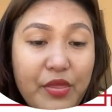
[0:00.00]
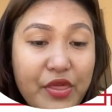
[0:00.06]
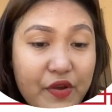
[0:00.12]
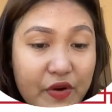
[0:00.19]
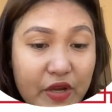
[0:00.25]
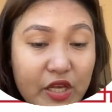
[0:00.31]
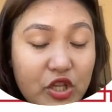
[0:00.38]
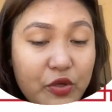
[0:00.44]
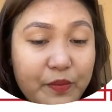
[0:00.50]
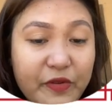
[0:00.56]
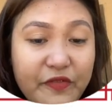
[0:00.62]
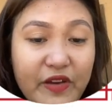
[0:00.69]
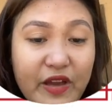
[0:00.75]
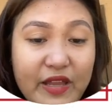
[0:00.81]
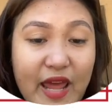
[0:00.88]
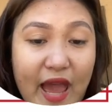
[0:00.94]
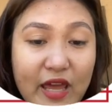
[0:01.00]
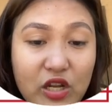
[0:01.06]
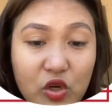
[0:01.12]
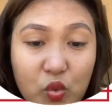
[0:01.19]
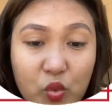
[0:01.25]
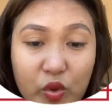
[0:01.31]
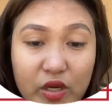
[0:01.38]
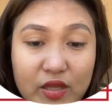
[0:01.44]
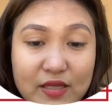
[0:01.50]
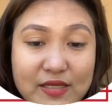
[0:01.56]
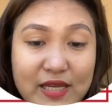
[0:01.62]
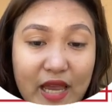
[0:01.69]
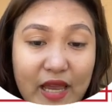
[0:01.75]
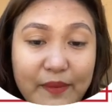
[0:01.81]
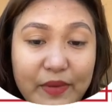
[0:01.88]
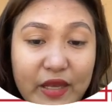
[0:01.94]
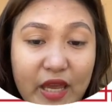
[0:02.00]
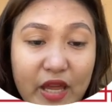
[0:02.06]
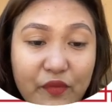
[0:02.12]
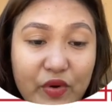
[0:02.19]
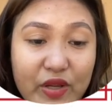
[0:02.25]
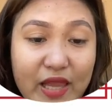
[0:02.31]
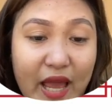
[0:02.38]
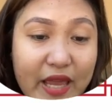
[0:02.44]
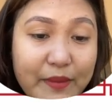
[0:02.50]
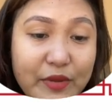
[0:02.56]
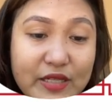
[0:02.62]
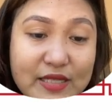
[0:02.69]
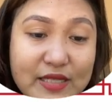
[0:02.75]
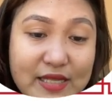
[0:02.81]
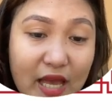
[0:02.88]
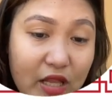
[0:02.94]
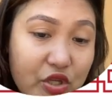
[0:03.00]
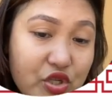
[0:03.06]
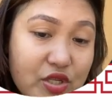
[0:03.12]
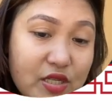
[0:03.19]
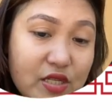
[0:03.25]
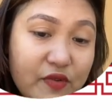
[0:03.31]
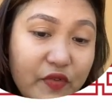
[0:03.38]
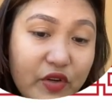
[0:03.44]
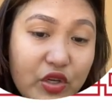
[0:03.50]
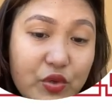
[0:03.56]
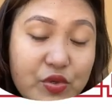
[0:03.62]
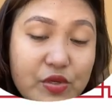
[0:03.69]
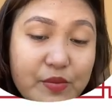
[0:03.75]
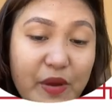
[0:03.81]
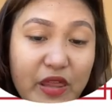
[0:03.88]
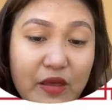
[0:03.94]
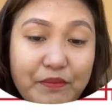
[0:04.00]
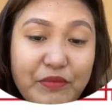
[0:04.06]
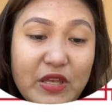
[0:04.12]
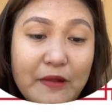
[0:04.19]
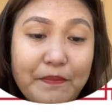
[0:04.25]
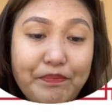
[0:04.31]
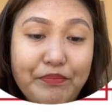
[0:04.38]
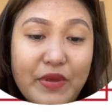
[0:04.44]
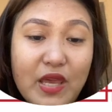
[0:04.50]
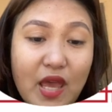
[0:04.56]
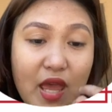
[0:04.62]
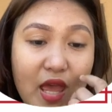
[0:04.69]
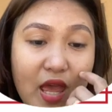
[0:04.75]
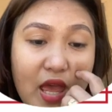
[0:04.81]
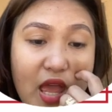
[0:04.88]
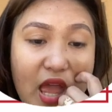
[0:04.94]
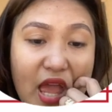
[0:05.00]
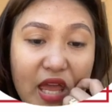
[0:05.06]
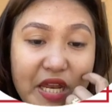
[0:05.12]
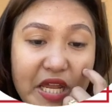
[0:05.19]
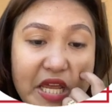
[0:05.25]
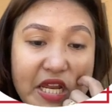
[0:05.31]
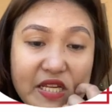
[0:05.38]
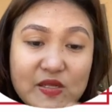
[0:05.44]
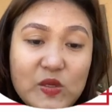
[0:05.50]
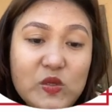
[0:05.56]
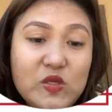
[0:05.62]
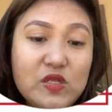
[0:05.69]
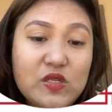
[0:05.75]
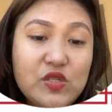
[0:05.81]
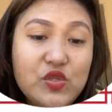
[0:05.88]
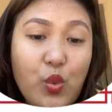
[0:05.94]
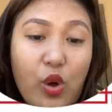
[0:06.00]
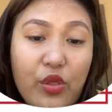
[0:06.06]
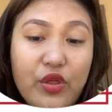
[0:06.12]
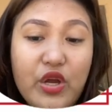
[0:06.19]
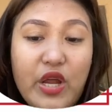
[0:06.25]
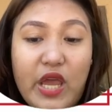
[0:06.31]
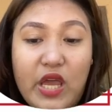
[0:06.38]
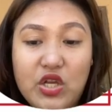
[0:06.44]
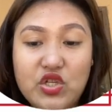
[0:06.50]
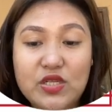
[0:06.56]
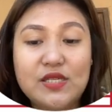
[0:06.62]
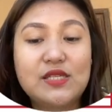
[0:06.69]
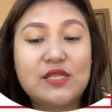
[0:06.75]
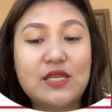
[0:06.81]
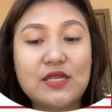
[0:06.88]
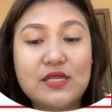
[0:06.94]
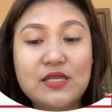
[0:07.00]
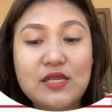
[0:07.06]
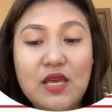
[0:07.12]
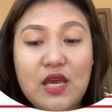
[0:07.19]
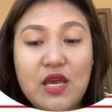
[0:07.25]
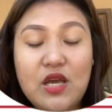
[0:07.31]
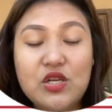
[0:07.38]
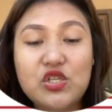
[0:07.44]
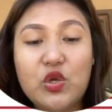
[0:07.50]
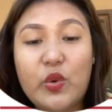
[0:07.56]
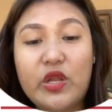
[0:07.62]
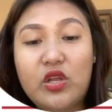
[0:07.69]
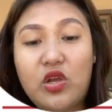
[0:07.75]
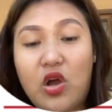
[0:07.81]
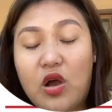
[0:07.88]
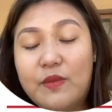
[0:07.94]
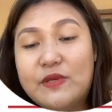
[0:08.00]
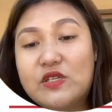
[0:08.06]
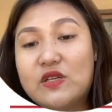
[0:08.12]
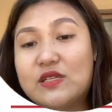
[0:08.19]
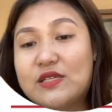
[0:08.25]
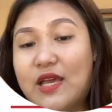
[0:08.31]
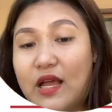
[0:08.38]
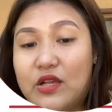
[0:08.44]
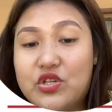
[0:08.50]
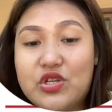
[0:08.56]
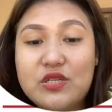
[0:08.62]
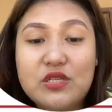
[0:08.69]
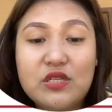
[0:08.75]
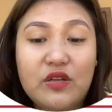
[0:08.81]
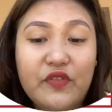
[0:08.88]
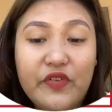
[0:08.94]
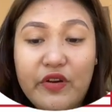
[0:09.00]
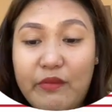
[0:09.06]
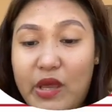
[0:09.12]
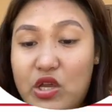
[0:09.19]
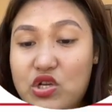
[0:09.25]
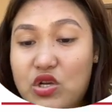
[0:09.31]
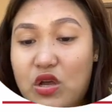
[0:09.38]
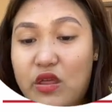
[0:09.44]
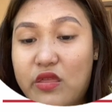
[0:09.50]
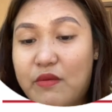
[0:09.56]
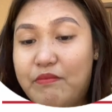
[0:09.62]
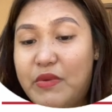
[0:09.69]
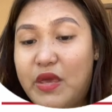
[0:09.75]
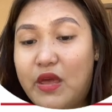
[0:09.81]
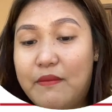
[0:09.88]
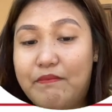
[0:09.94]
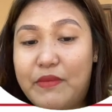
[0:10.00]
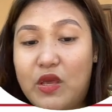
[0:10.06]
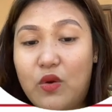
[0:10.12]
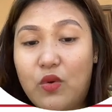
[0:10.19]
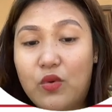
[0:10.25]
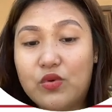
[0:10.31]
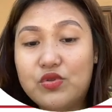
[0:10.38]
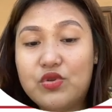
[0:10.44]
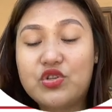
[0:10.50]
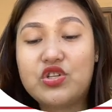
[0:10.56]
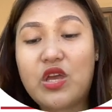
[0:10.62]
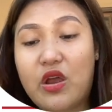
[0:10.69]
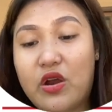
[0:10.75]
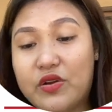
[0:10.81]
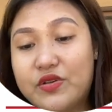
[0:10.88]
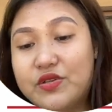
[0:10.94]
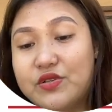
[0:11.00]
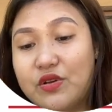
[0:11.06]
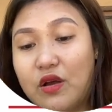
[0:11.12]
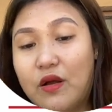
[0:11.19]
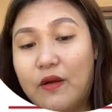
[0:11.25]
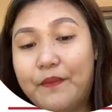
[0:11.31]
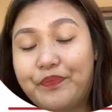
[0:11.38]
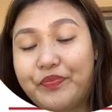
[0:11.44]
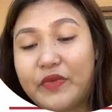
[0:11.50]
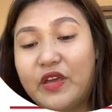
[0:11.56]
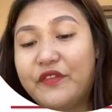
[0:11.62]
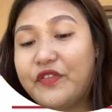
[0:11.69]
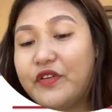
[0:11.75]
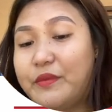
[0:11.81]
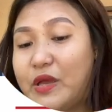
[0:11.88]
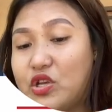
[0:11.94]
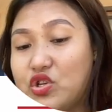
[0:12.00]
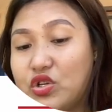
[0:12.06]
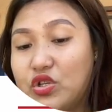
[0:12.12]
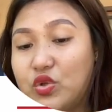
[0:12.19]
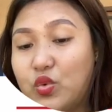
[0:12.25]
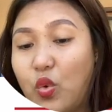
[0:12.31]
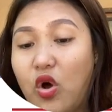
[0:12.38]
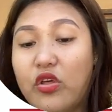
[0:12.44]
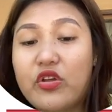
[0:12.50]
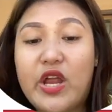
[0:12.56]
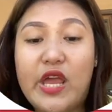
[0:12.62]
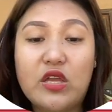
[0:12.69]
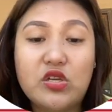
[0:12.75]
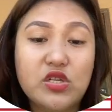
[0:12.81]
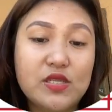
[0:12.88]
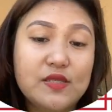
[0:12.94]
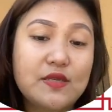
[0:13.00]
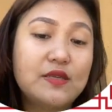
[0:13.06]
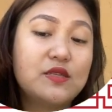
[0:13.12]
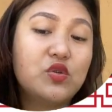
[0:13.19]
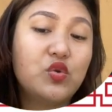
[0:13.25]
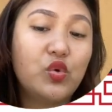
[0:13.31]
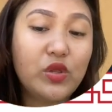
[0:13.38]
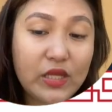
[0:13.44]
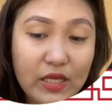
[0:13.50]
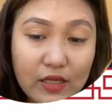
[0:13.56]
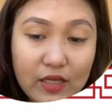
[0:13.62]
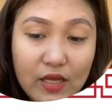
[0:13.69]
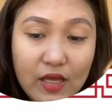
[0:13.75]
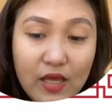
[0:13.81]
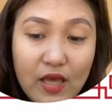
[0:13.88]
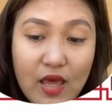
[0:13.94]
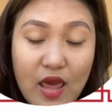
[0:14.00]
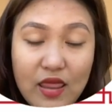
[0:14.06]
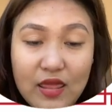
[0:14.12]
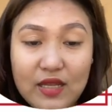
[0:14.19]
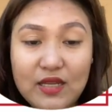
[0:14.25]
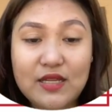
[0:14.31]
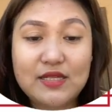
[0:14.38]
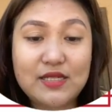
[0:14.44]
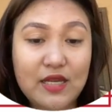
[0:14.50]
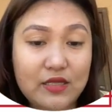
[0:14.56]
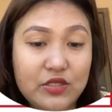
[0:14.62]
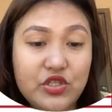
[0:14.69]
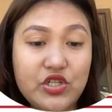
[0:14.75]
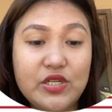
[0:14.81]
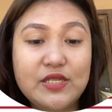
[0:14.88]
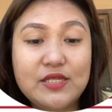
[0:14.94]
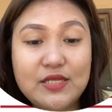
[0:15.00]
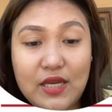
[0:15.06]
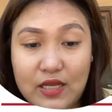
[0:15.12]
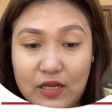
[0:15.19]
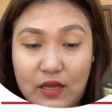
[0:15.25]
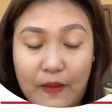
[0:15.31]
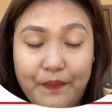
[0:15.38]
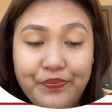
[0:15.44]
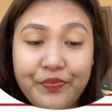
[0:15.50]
Three, to provide adequate, timely, and reliable intelligence for use by the PNP and in assistance to other agencies. So when it comes to intelligence information, the PNP also shares some information to other agencies who need that intelligence data.